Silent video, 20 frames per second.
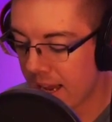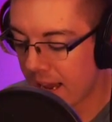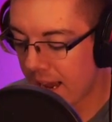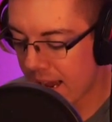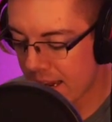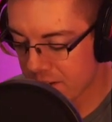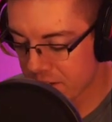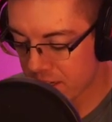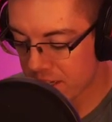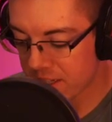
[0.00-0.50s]

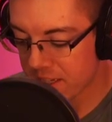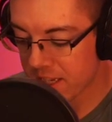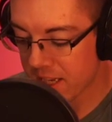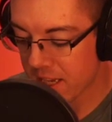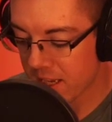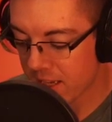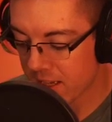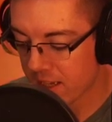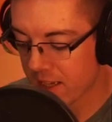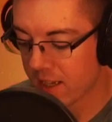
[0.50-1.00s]
as you can
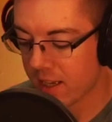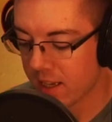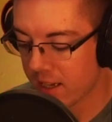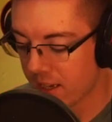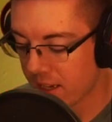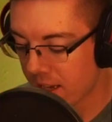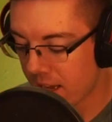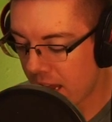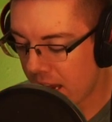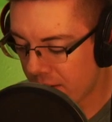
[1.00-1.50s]
see,
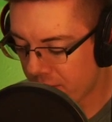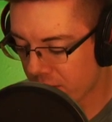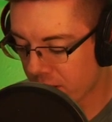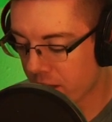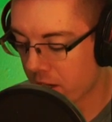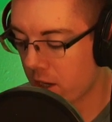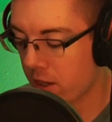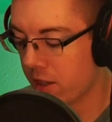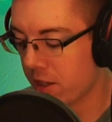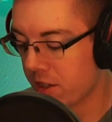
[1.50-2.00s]

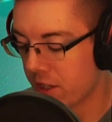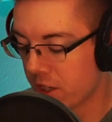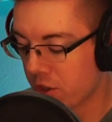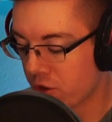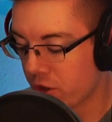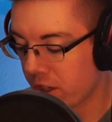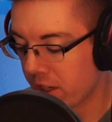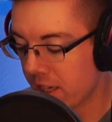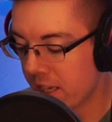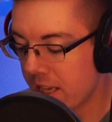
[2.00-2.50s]
everything on this
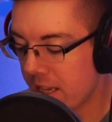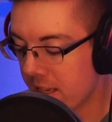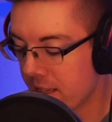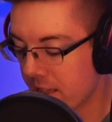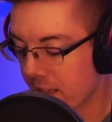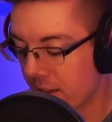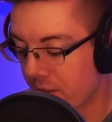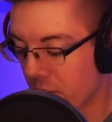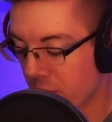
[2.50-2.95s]
district is level